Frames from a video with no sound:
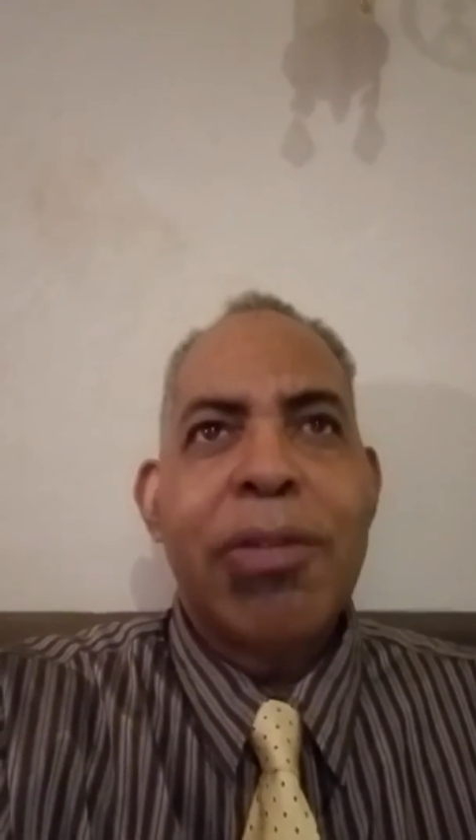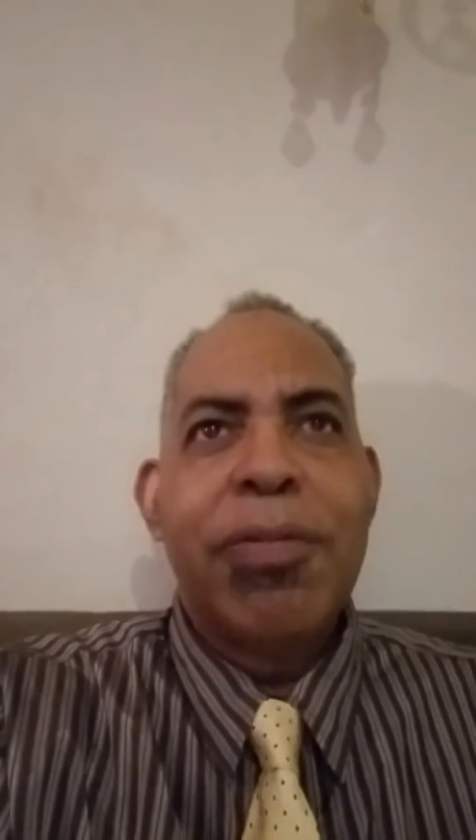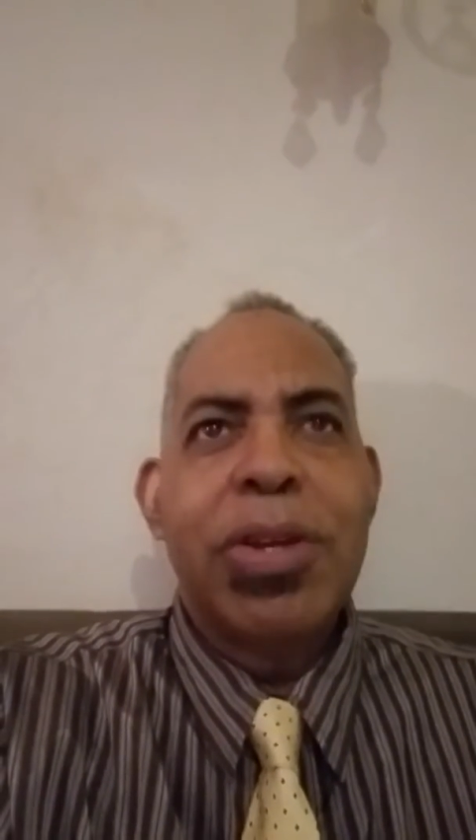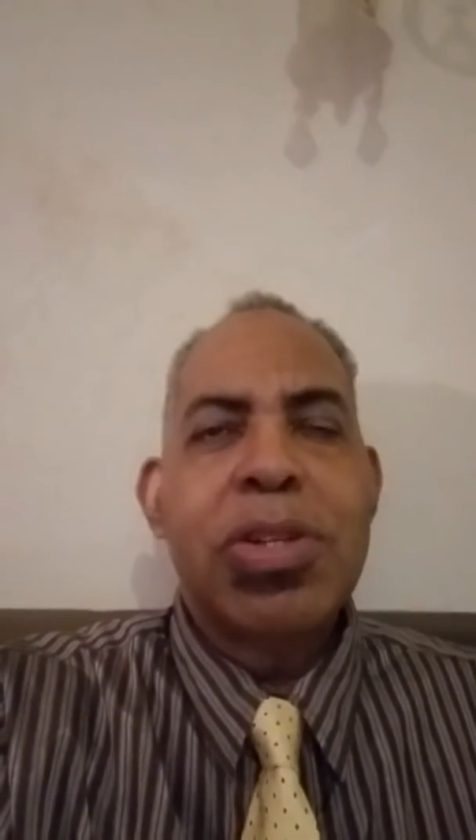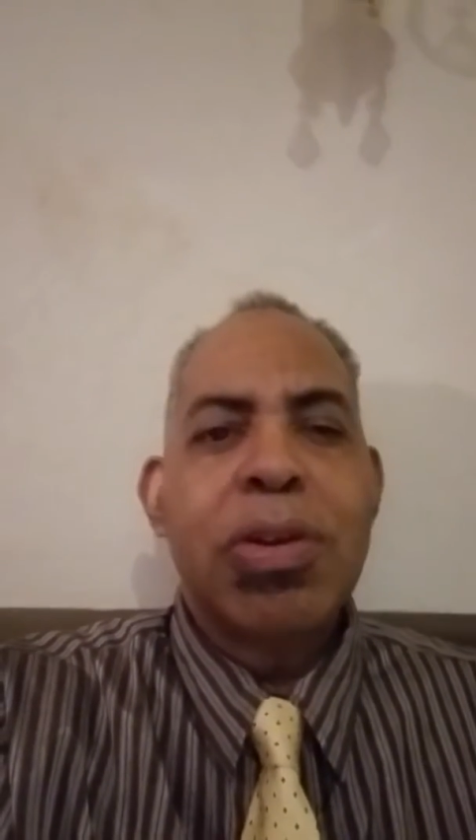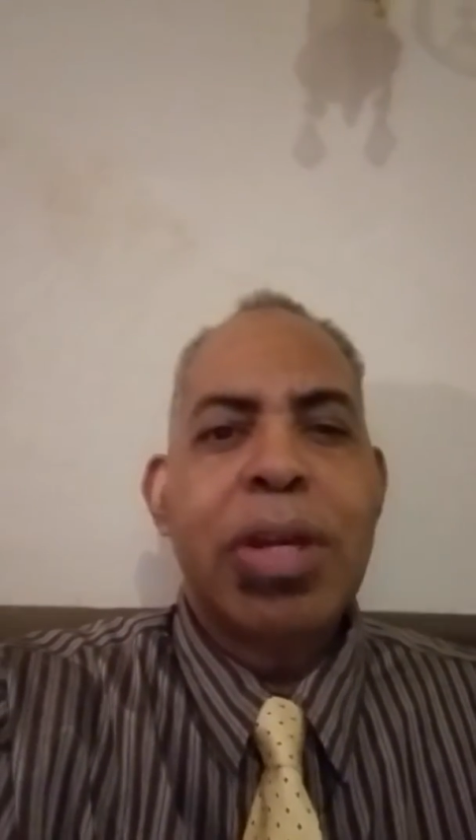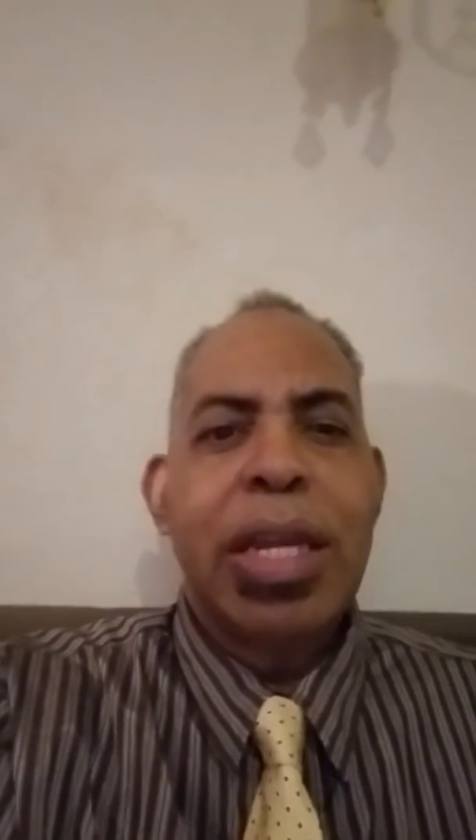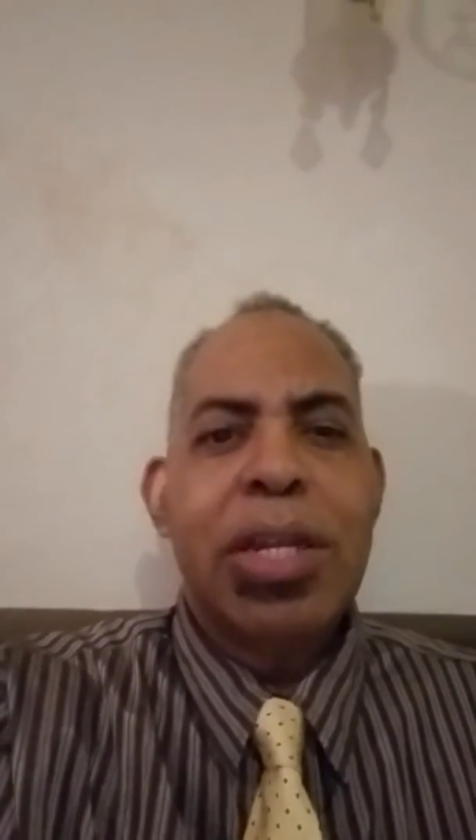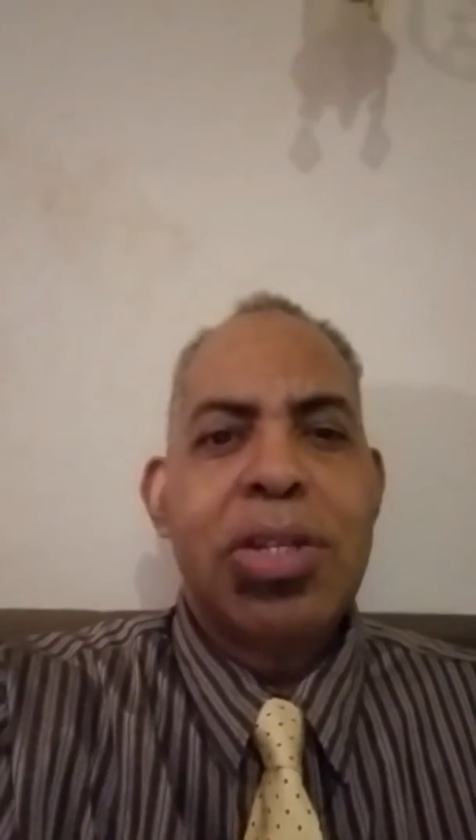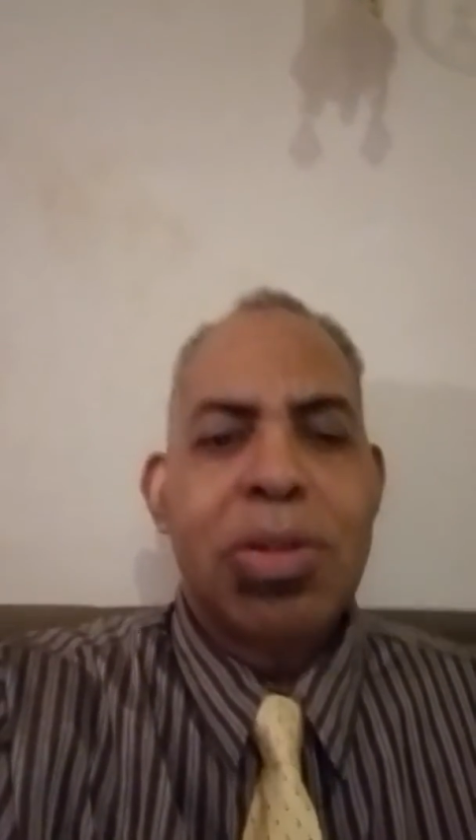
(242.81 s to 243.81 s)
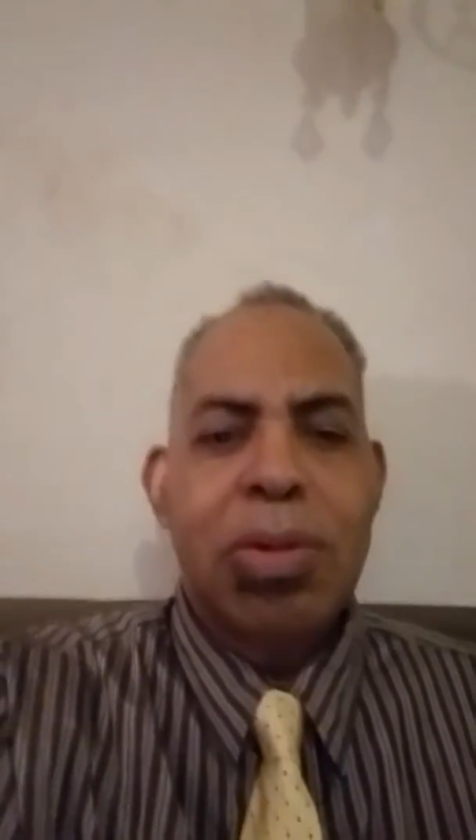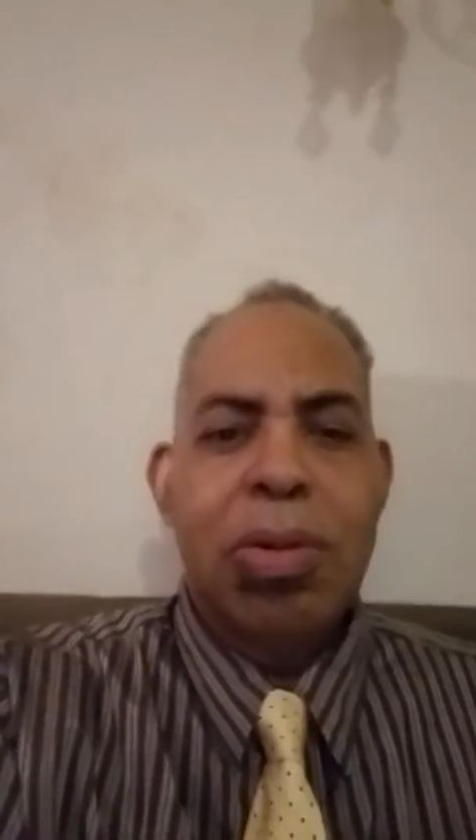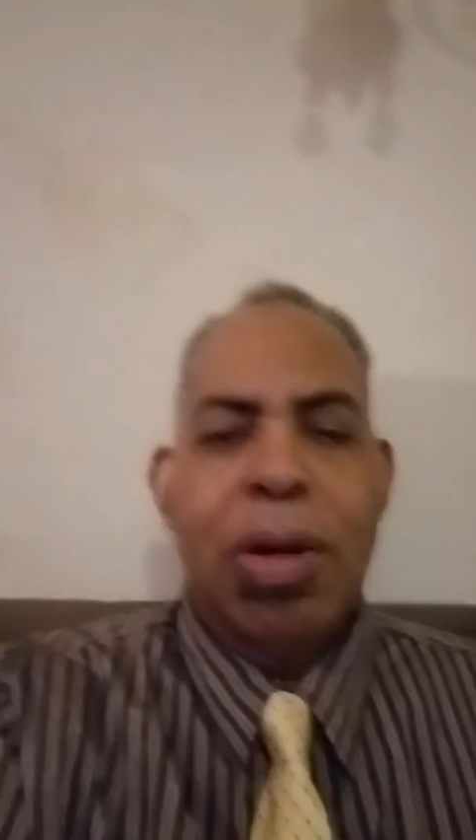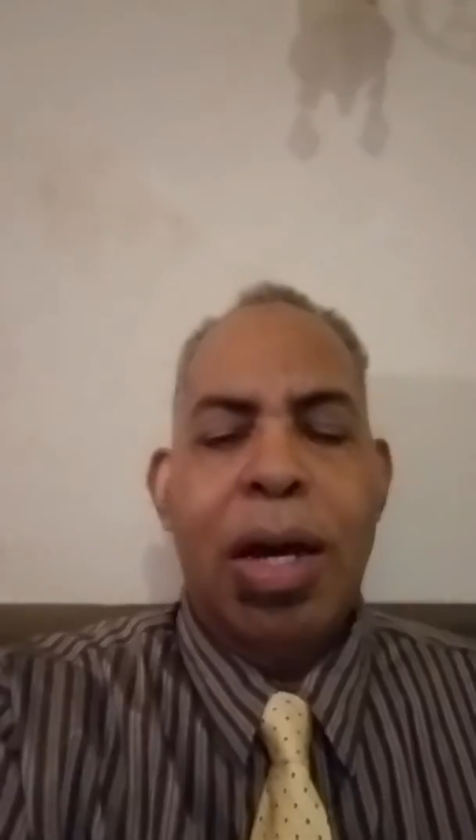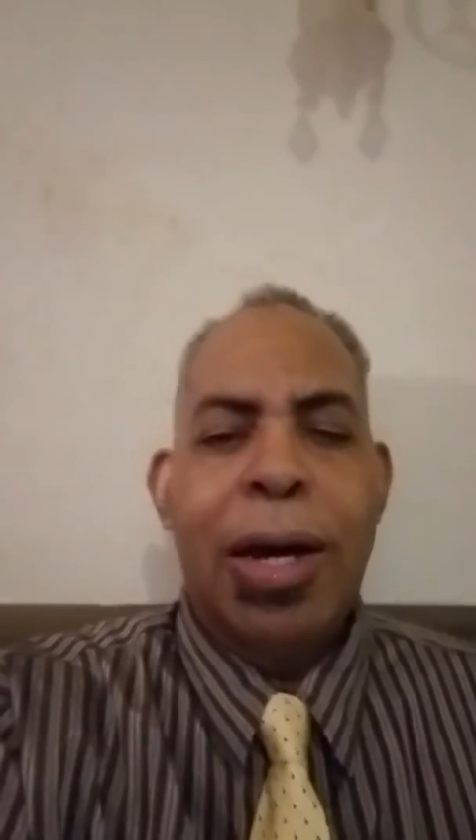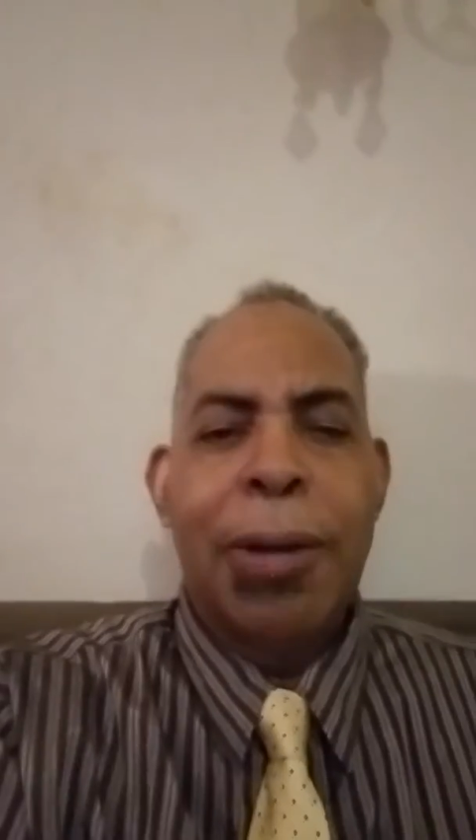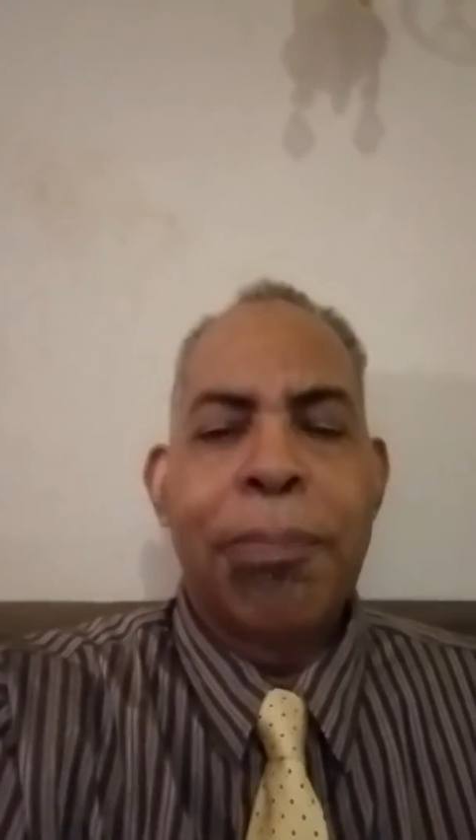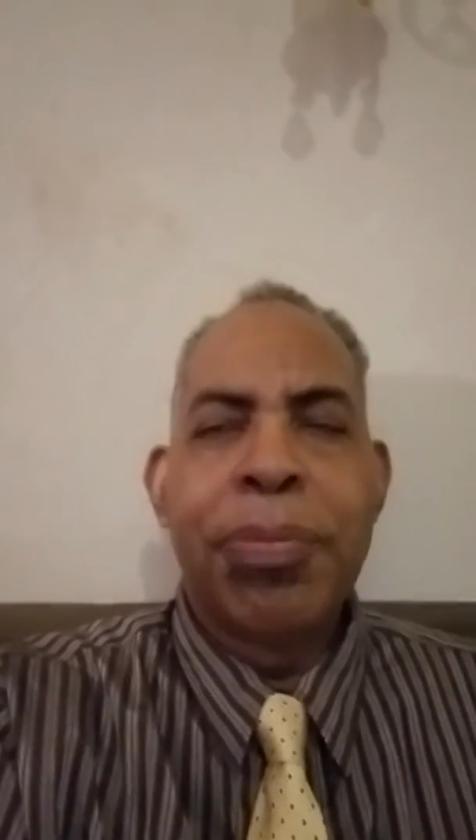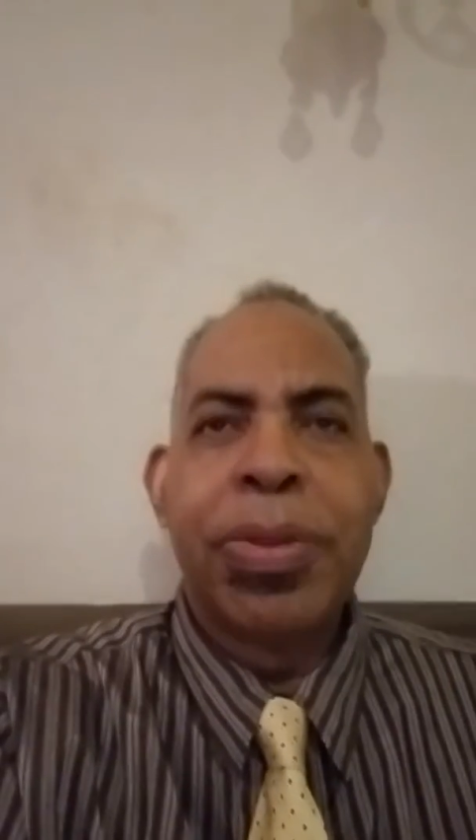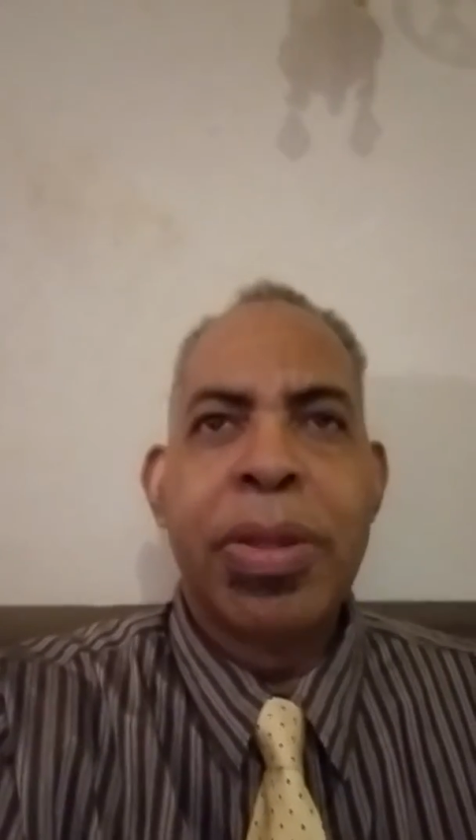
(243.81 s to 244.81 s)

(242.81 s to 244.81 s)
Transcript: of venturing into um,